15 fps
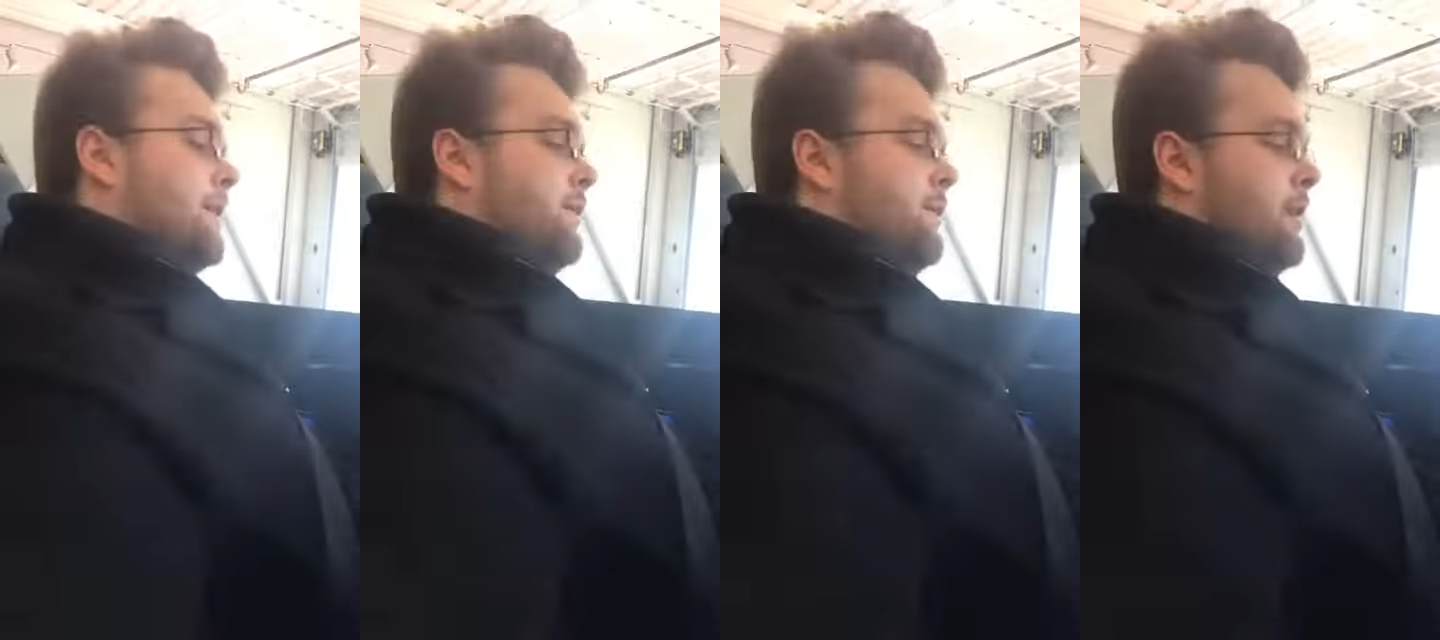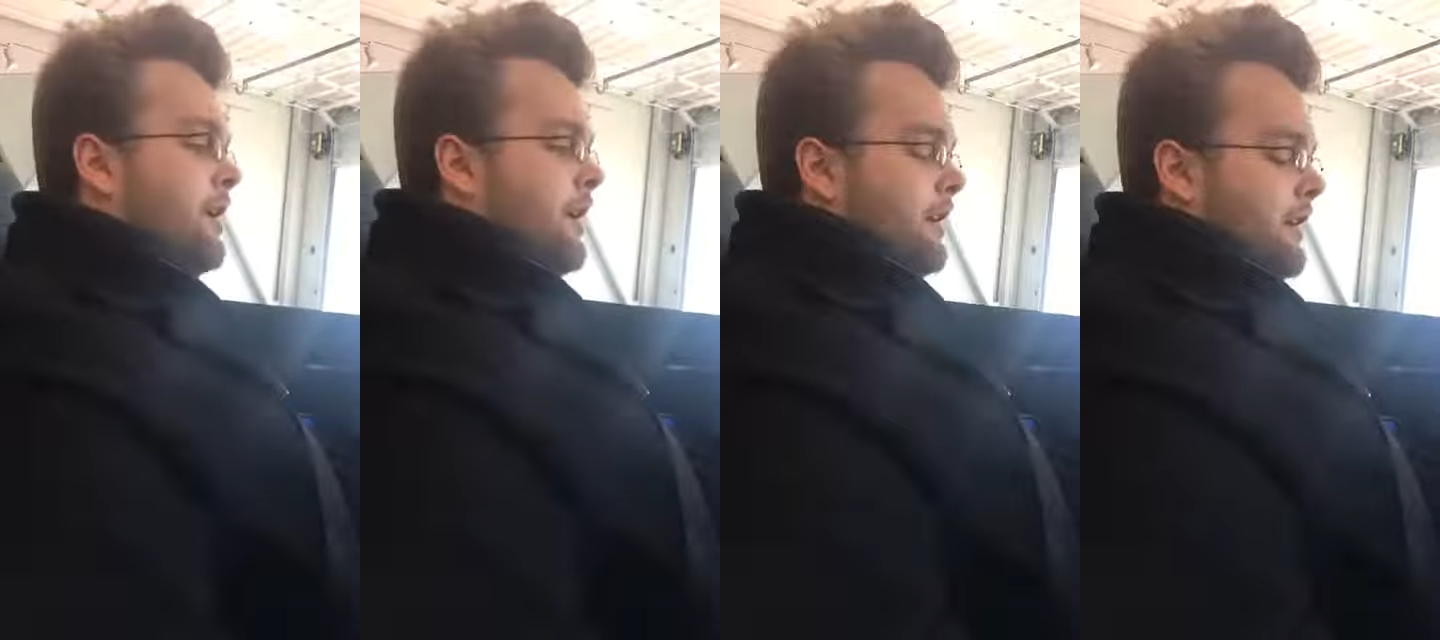
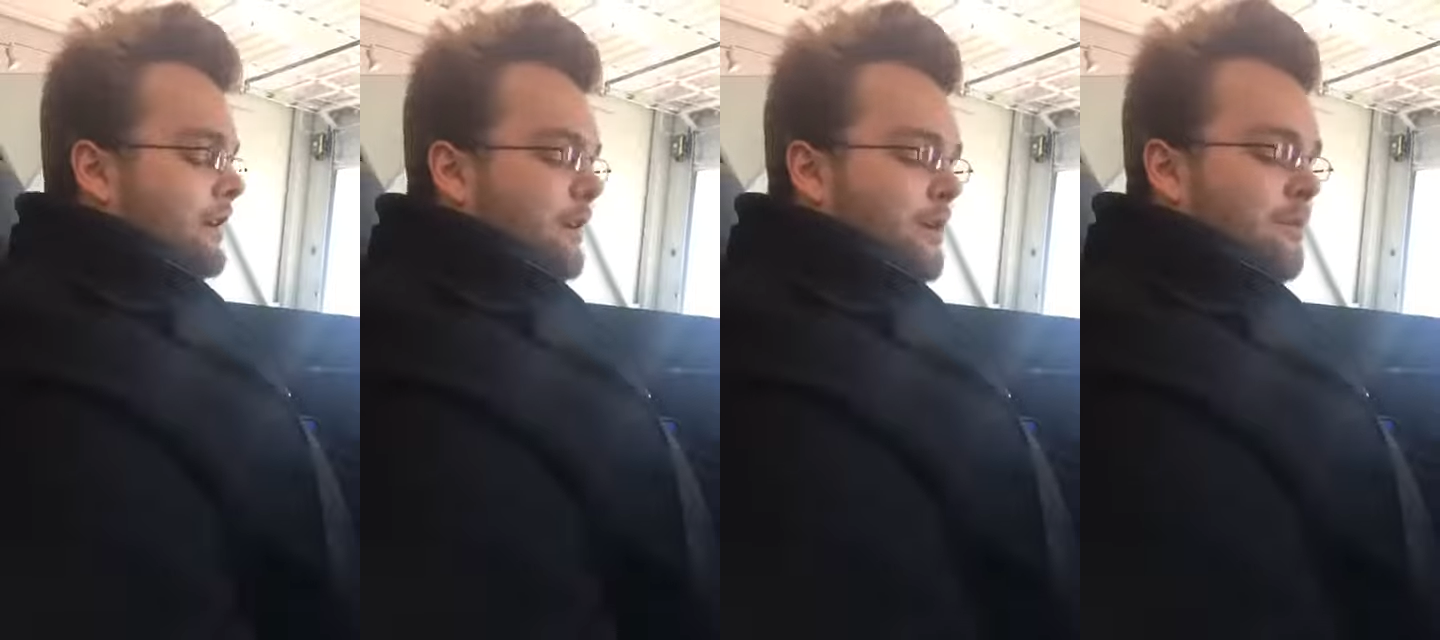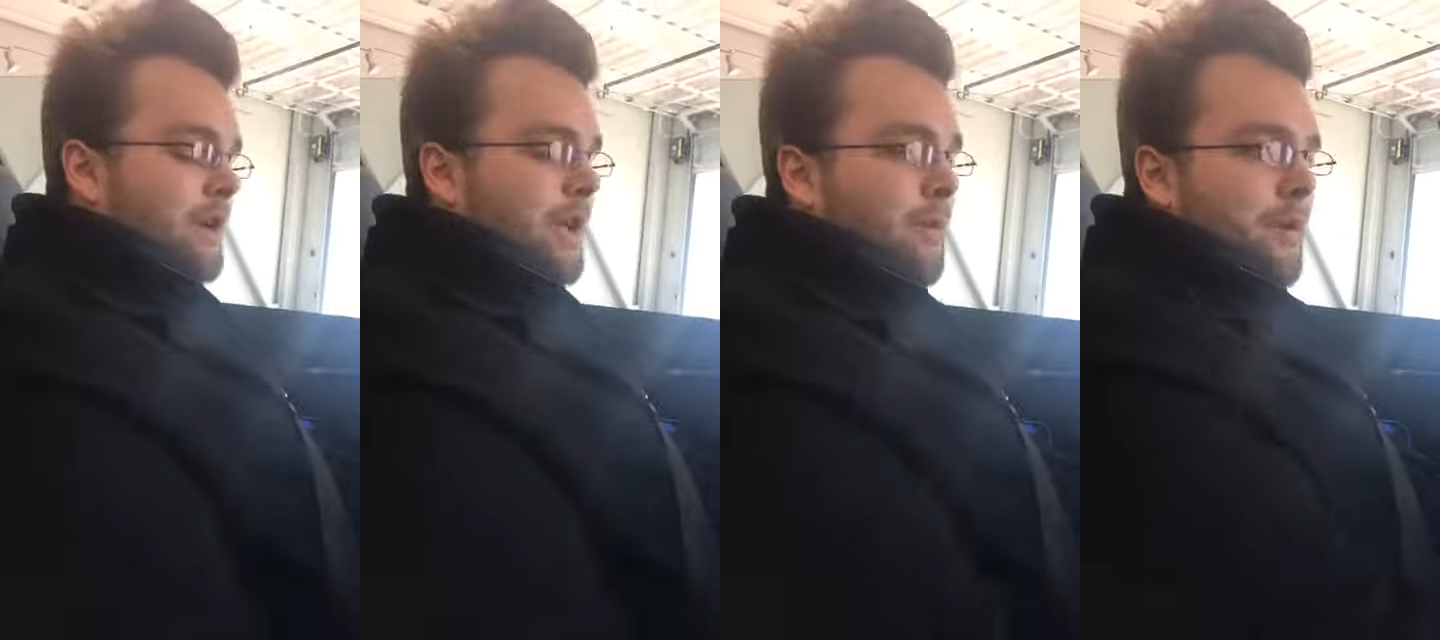We're not going to
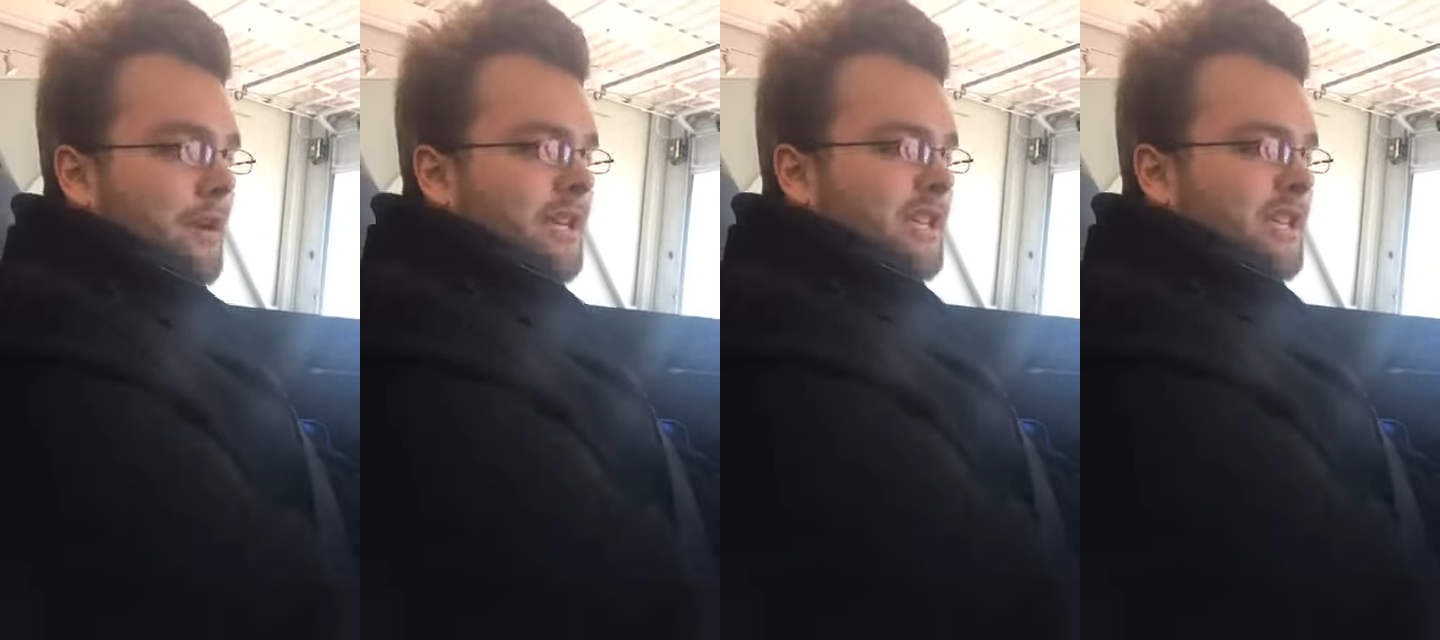go anywhere